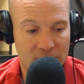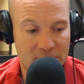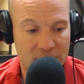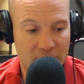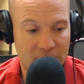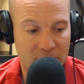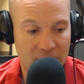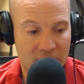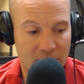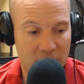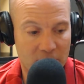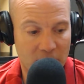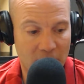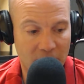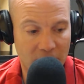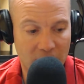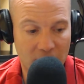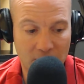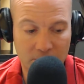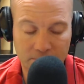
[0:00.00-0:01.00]
that didn't
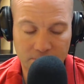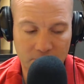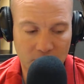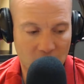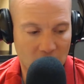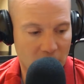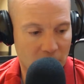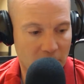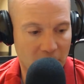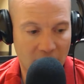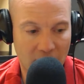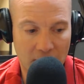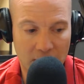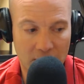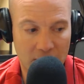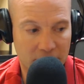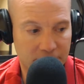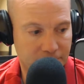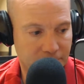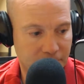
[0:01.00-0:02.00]
make it, oh
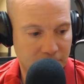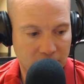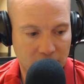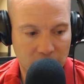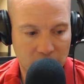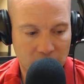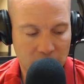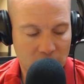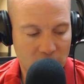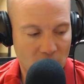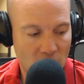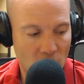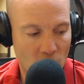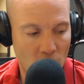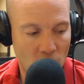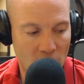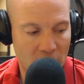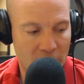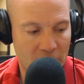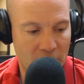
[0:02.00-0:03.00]
man,
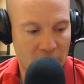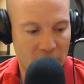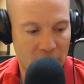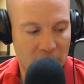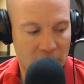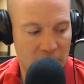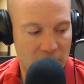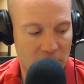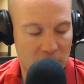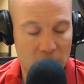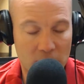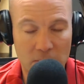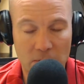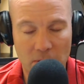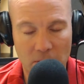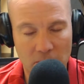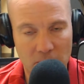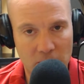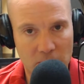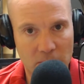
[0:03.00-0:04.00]
what a thing to
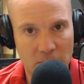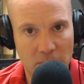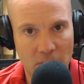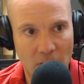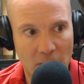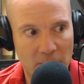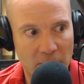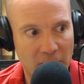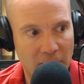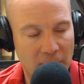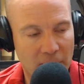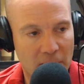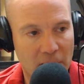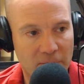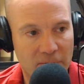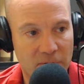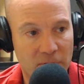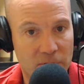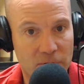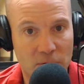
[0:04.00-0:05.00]
not make it.
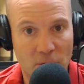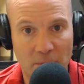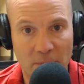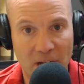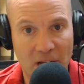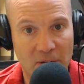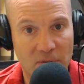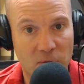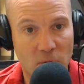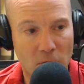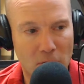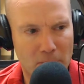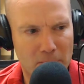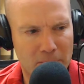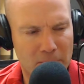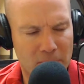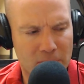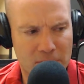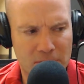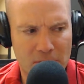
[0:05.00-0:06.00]
I feel so bad for
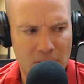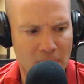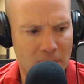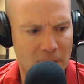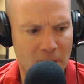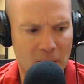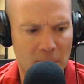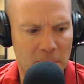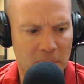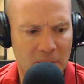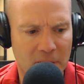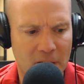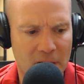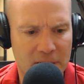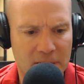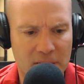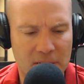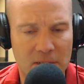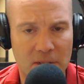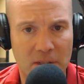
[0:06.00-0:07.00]
them. There's a couple of
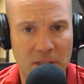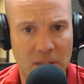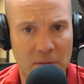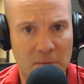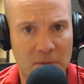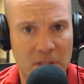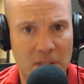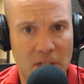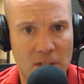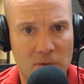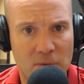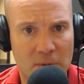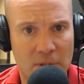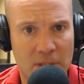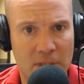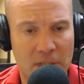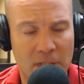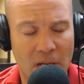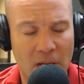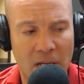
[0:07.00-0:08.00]
guys I still keep in touch
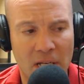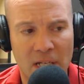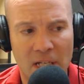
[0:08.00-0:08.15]
with today.